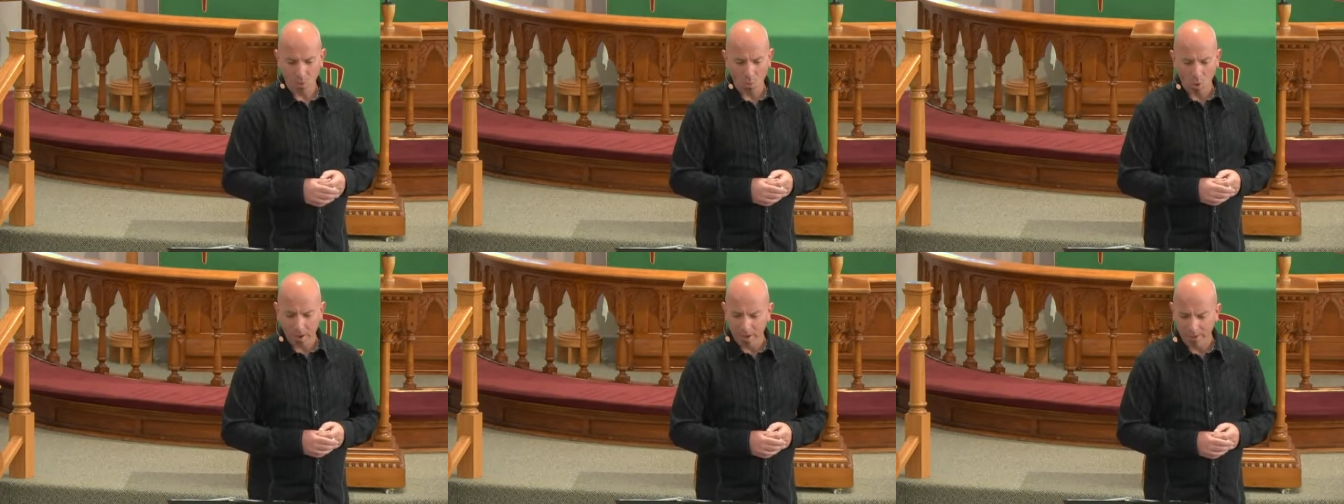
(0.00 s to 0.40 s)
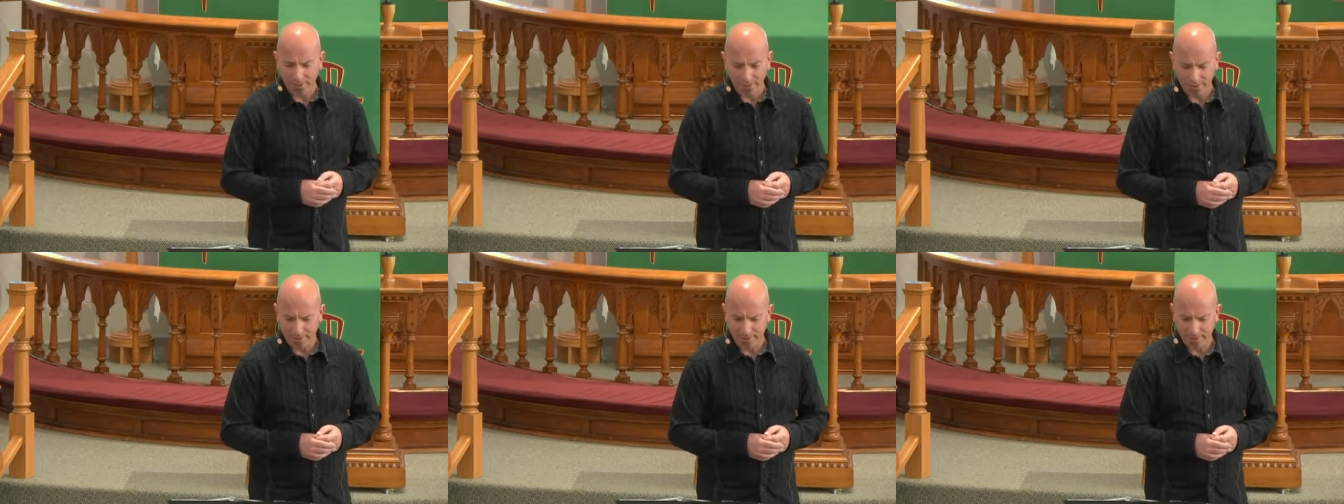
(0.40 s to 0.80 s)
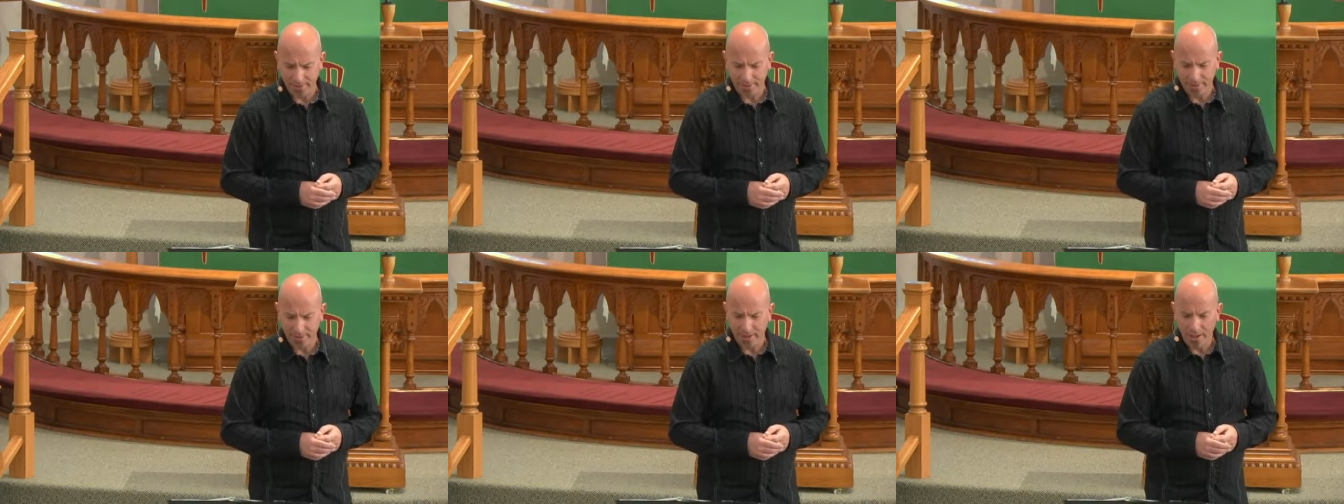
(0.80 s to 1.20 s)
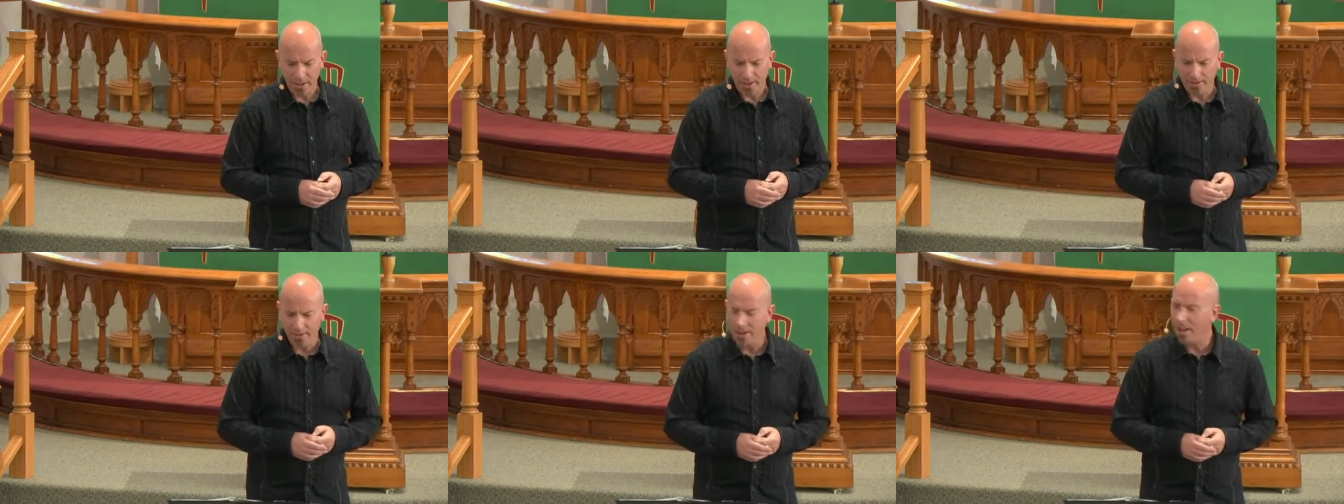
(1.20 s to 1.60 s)
What is it?
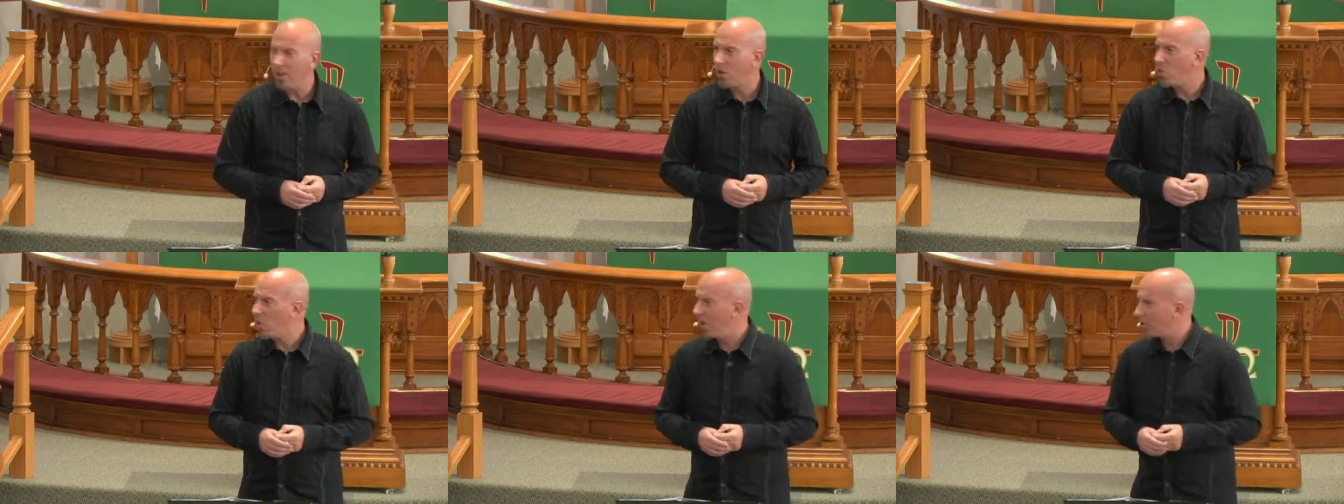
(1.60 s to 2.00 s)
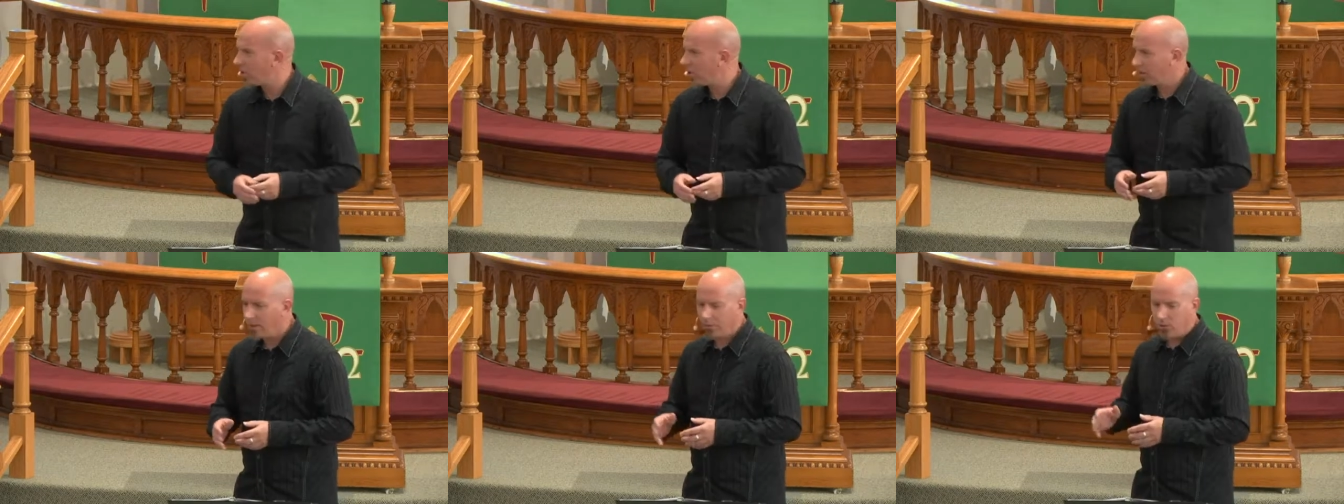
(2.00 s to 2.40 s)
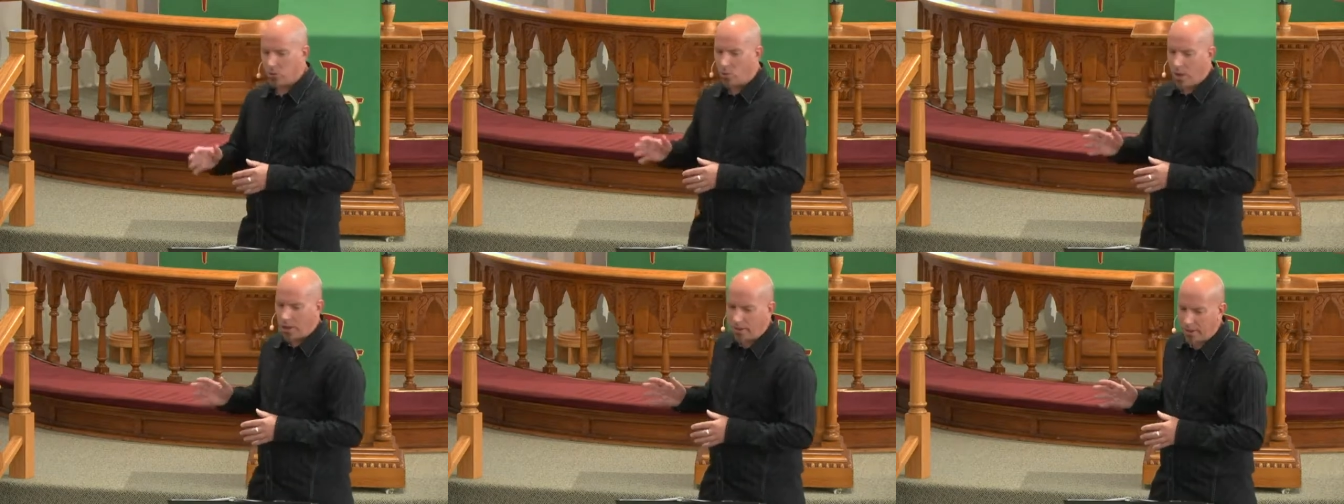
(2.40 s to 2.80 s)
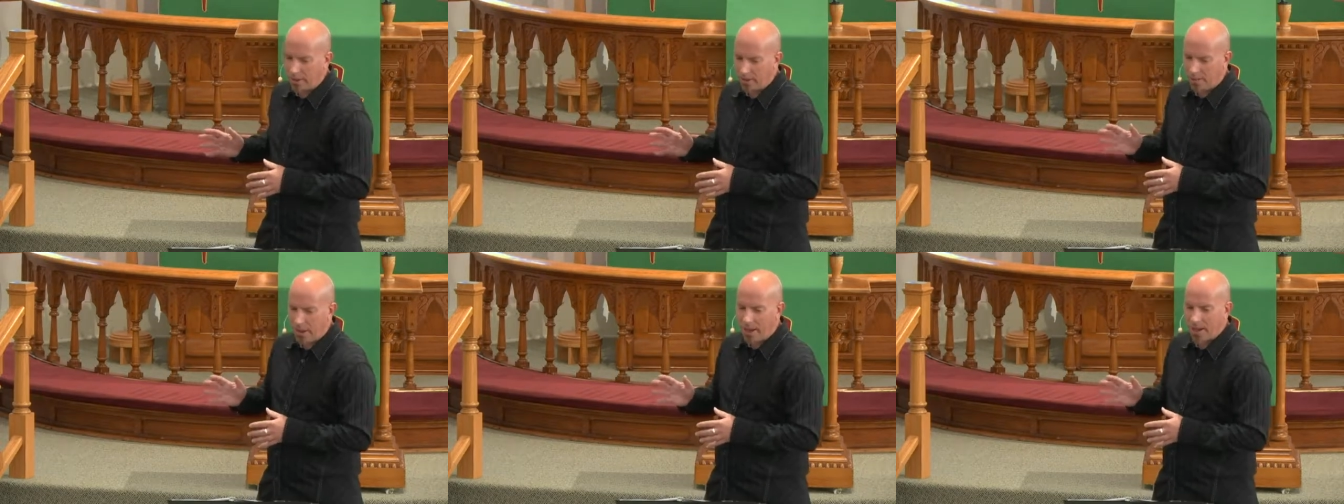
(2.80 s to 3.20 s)
It's not a question of dwelling in
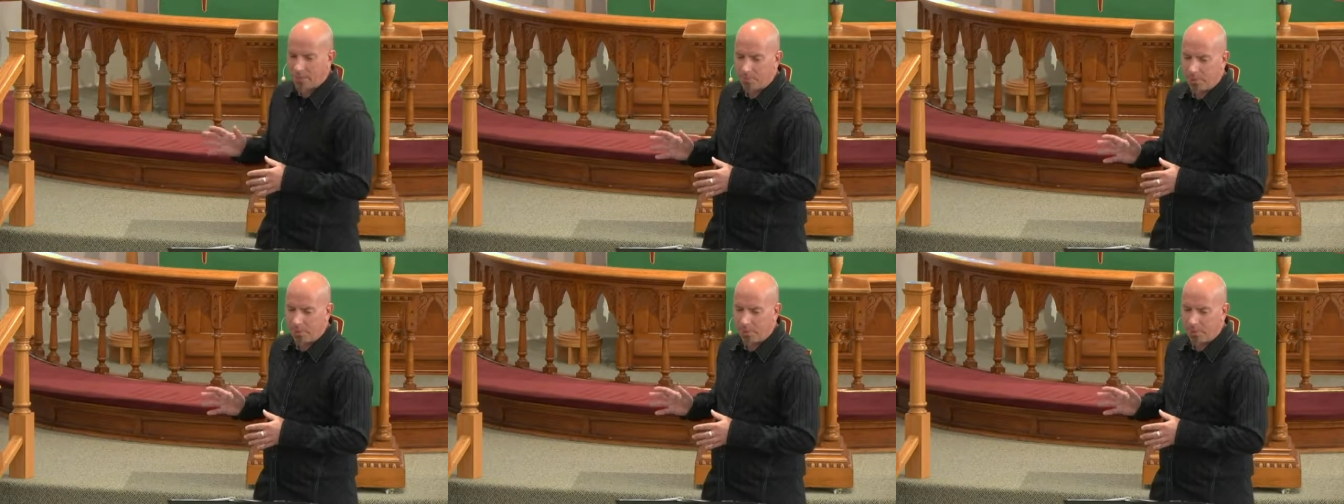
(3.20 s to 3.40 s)
the past,